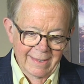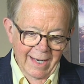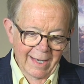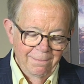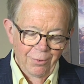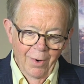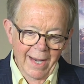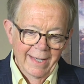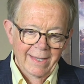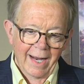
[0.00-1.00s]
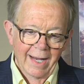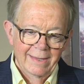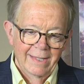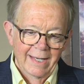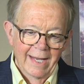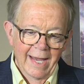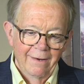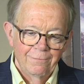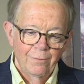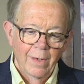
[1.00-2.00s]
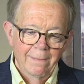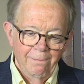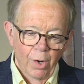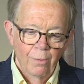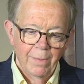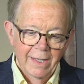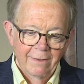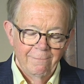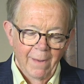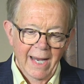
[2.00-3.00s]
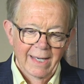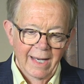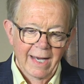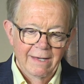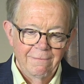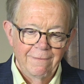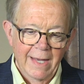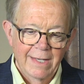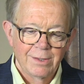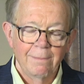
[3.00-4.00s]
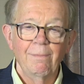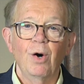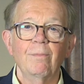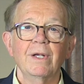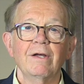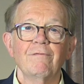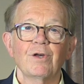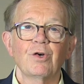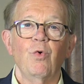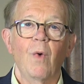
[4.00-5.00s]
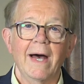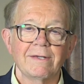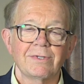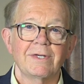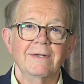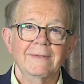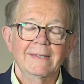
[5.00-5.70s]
I pray, God, that every moment of my life is a moment of the quest.